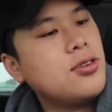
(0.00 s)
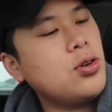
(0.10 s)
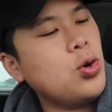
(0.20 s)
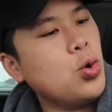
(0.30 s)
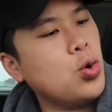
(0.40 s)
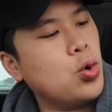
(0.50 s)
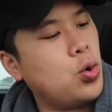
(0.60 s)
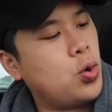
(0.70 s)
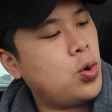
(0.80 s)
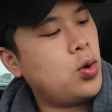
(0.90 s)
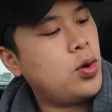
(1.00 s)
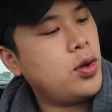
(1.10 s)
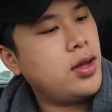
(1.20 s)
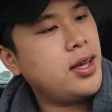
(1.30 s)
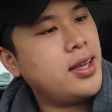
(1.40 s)
Ooh!
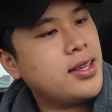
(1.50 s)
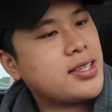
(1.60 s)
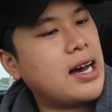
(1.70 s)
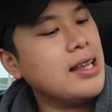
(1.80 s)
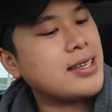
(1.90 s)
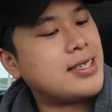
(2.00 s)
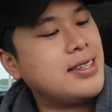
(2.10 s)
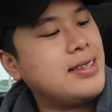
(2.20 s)
This guy looks